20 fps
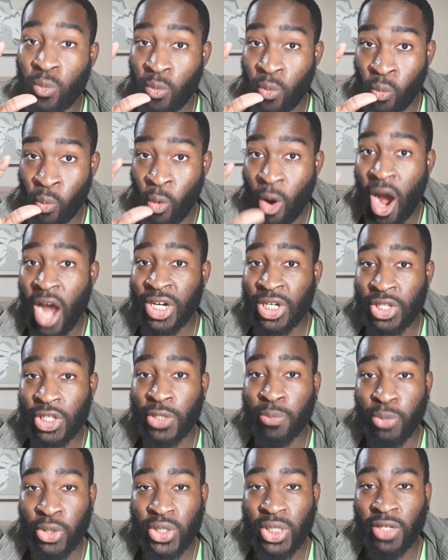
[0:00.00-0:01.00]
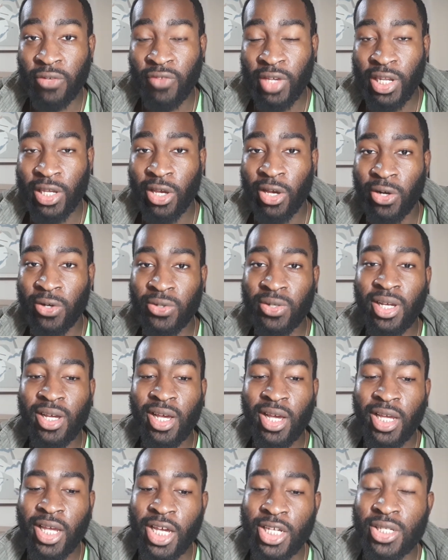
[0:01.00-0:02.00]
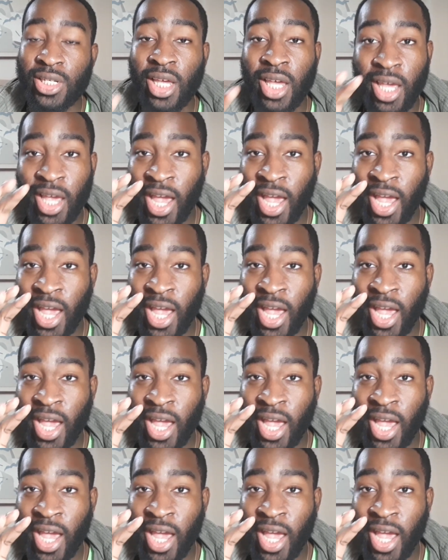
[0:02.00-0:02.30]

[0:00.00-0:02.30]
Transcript: watch this music video because